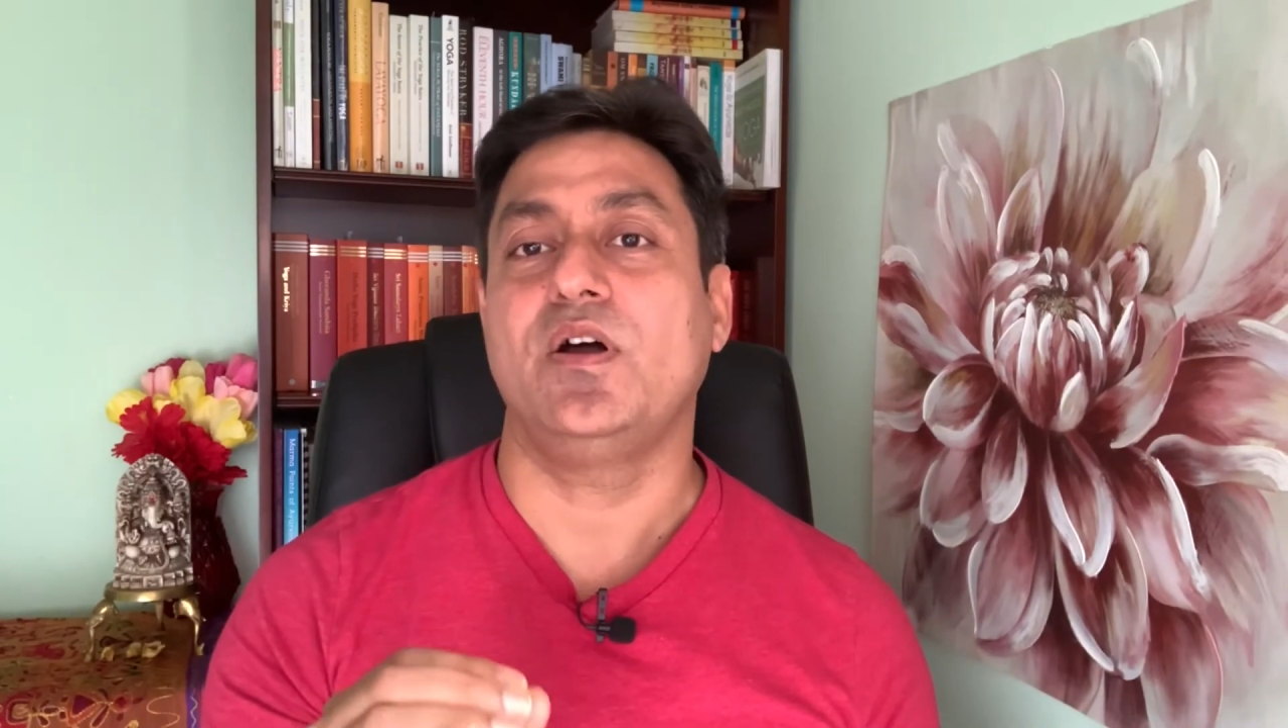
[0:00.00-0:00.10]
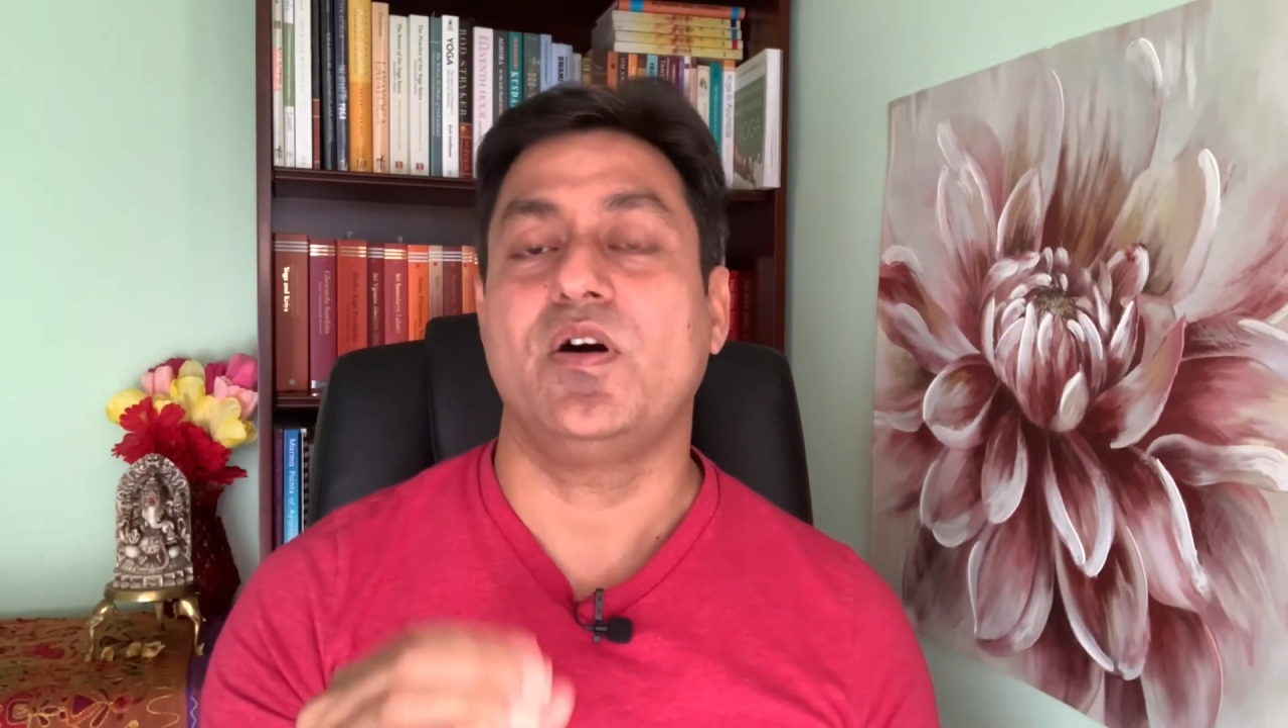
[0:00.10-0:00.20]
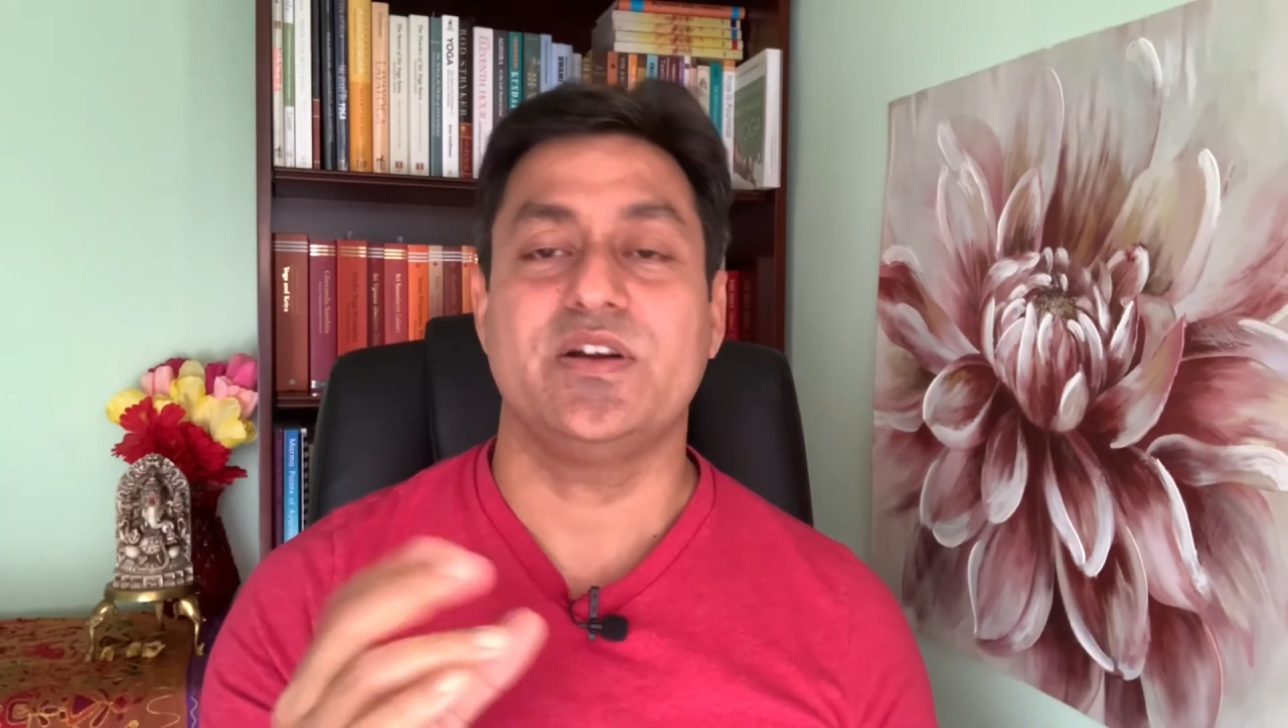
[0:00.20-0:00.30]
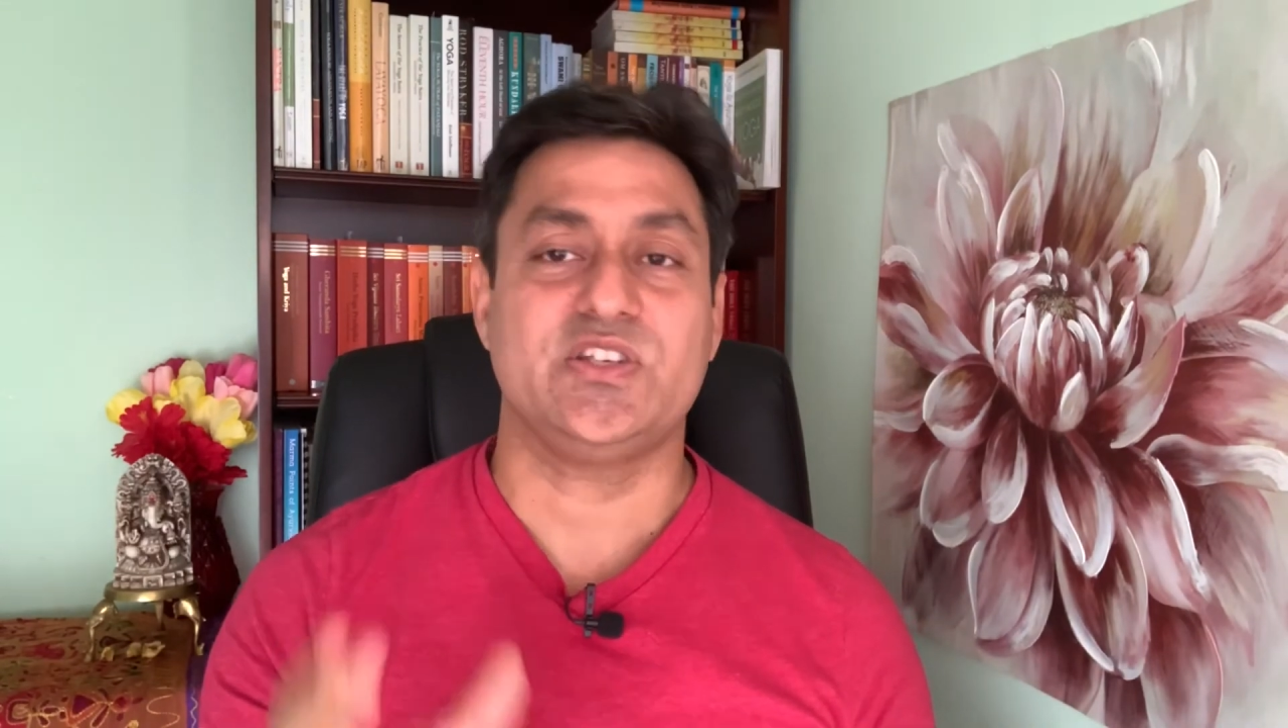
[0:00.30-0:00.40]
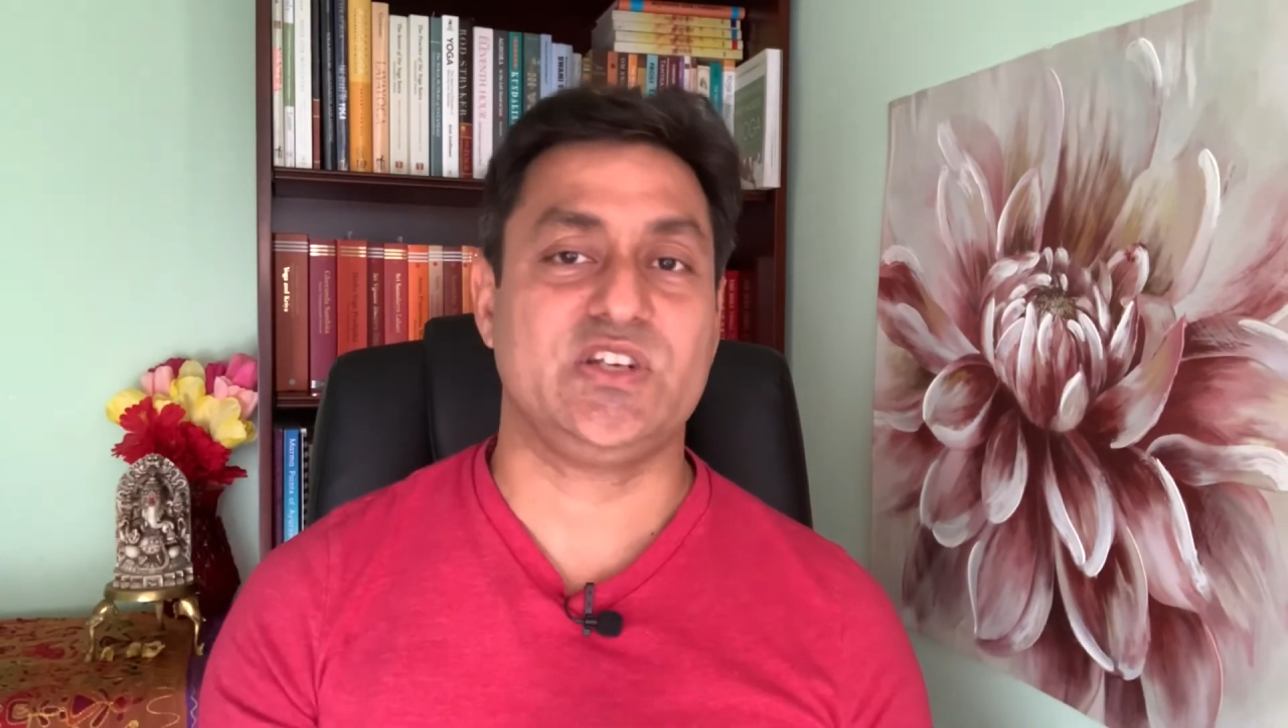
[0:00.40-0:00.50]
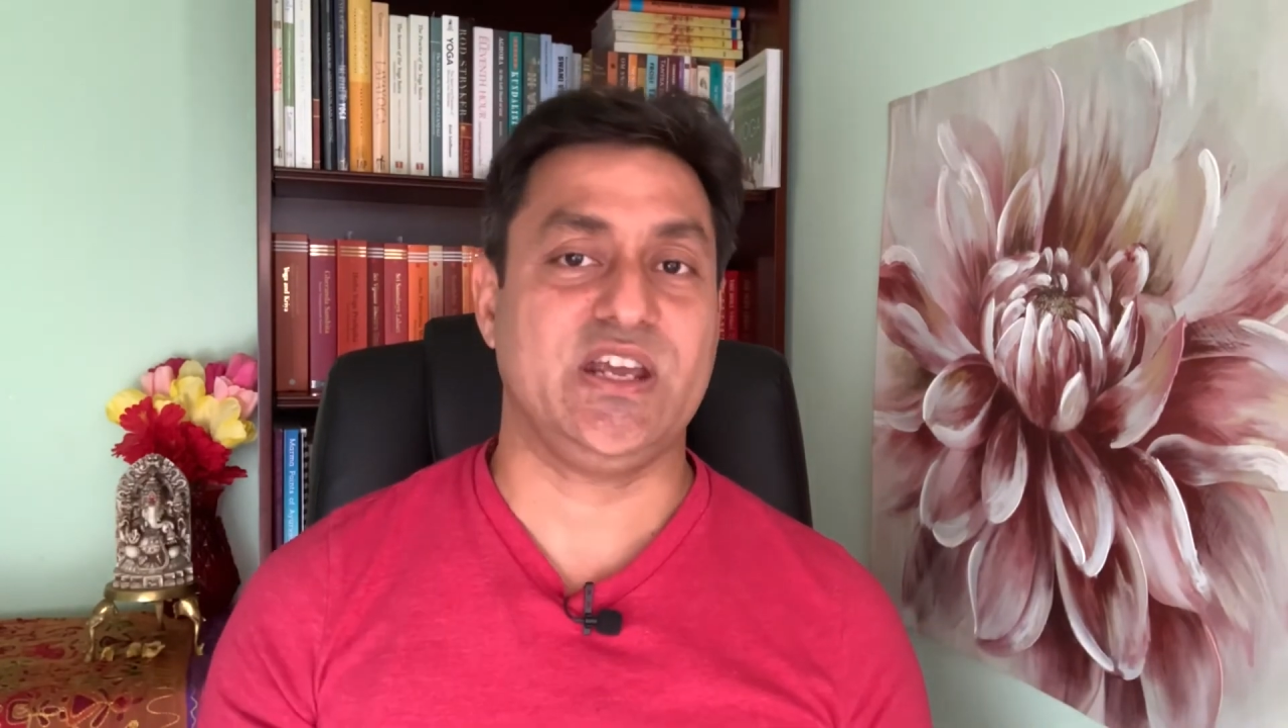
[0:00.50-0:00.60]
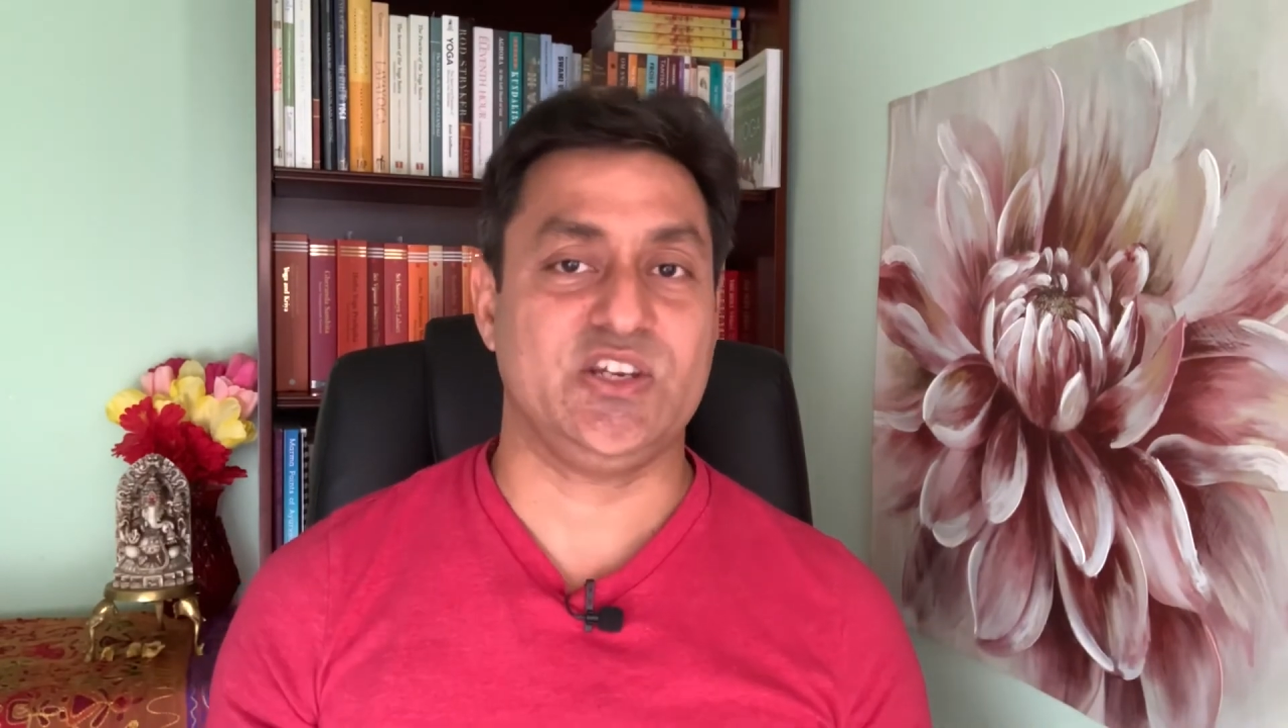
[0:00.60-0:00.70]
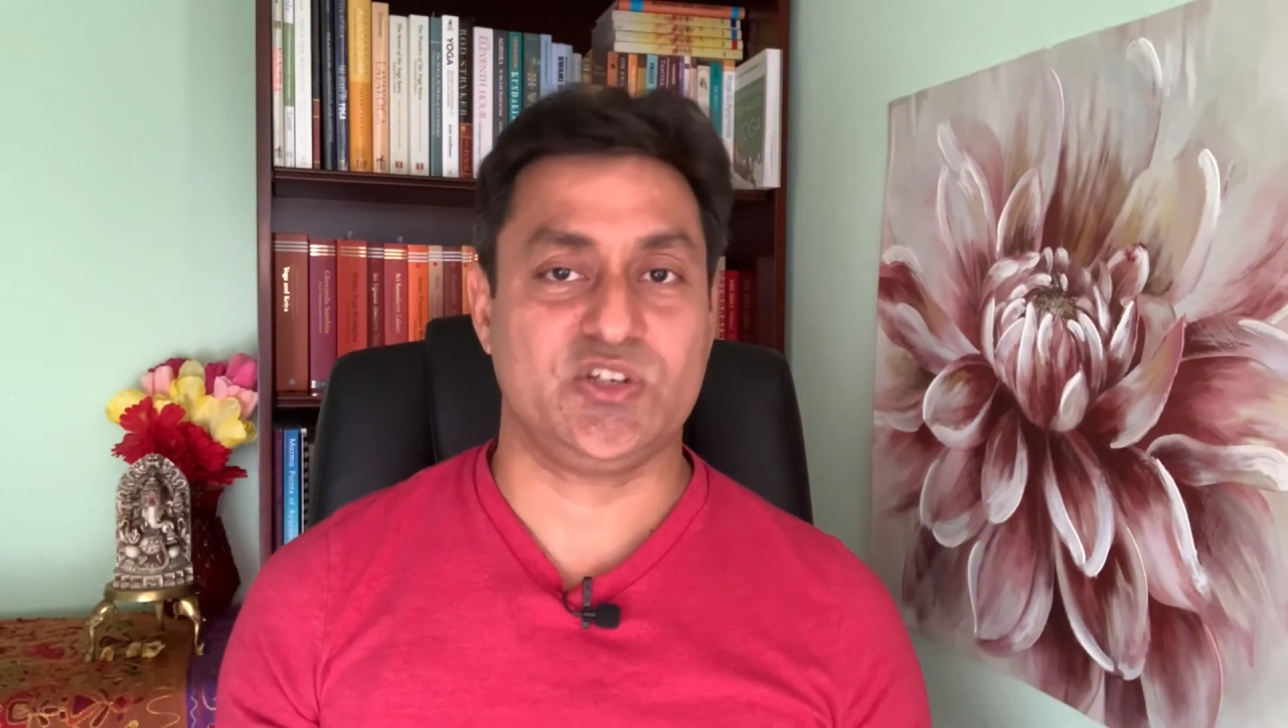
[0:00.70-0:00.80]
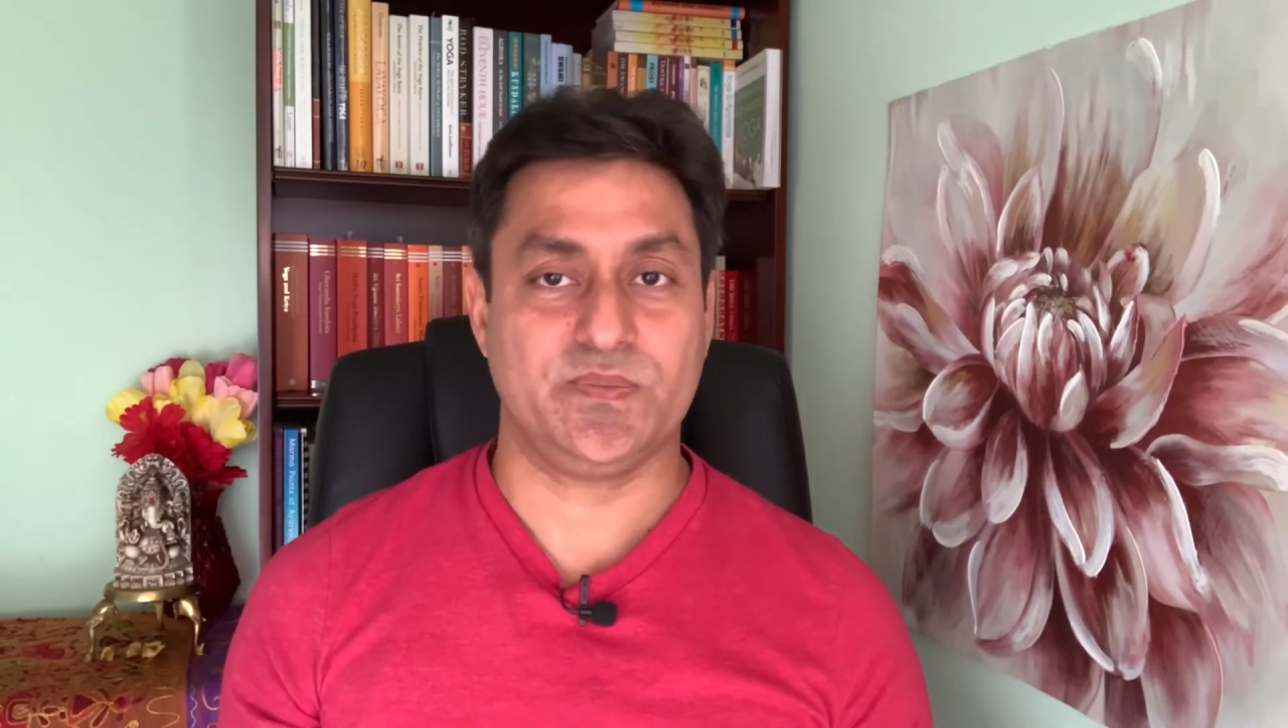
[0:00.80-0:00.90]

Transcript: or stage.